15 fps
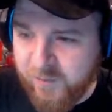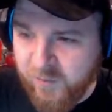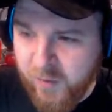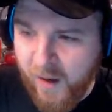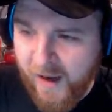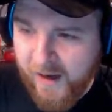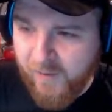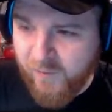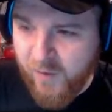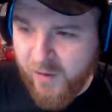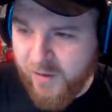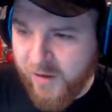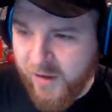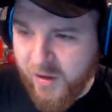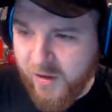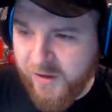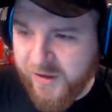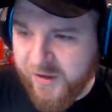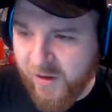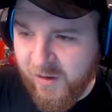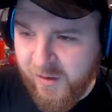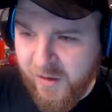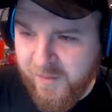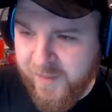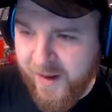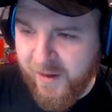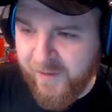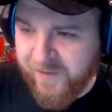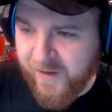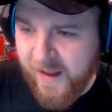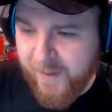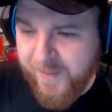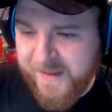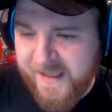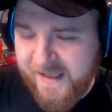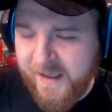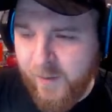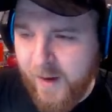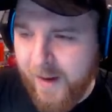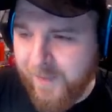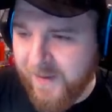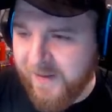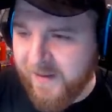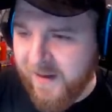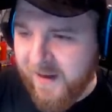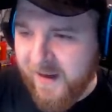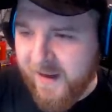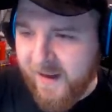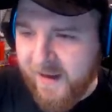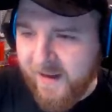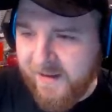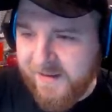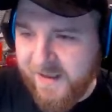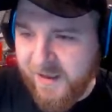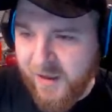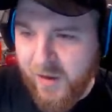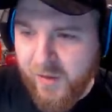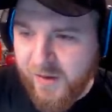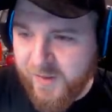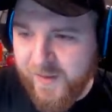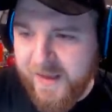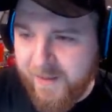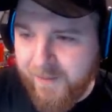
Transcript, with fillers: like, run and gun sort of good build for that particular weapon to use within